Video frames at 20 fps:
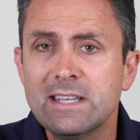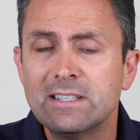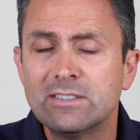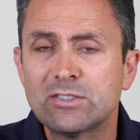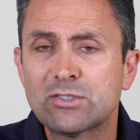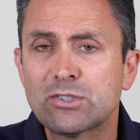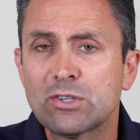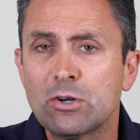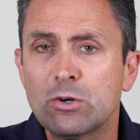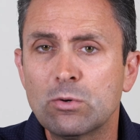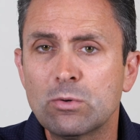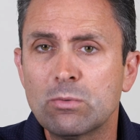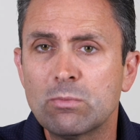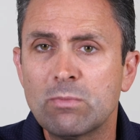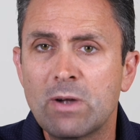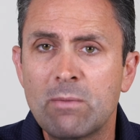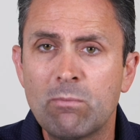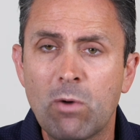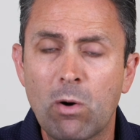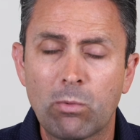And so,
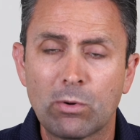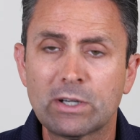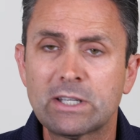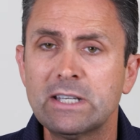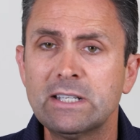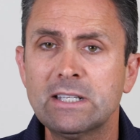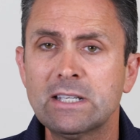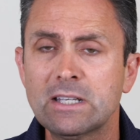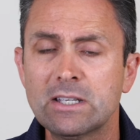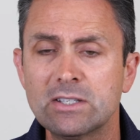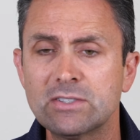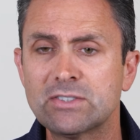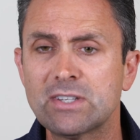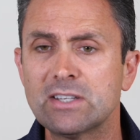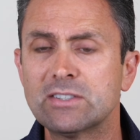and what we're getting is,